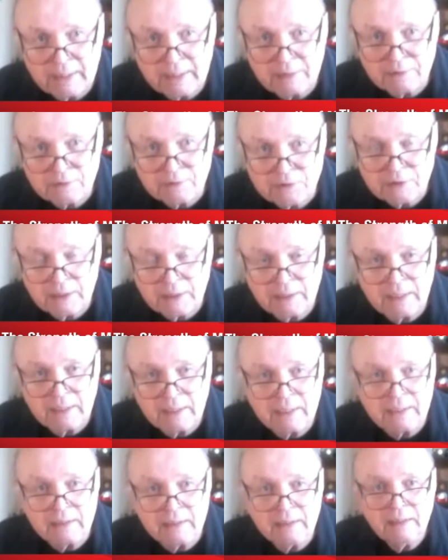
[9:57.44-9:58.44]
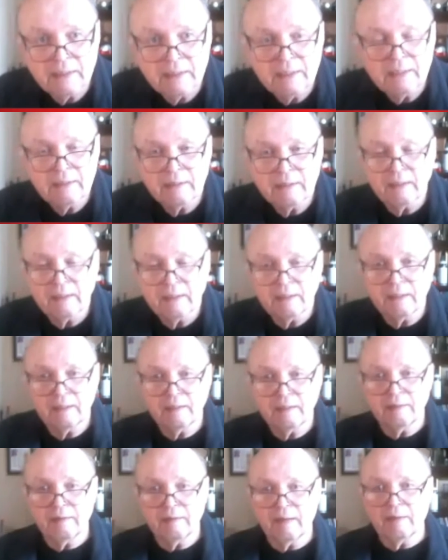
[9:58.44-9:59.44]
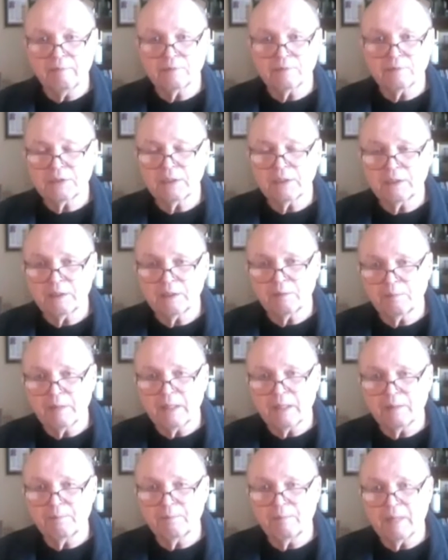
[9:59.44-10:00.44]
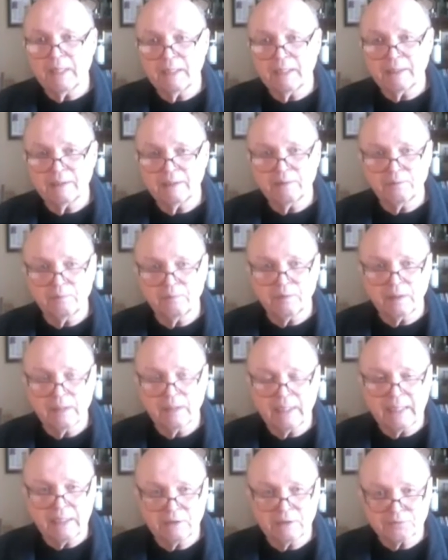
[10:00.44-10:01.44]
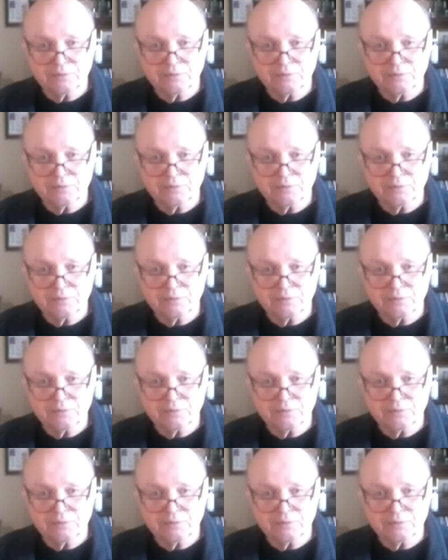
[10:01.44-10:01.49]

it and saying, hey, I was thinking about buying a house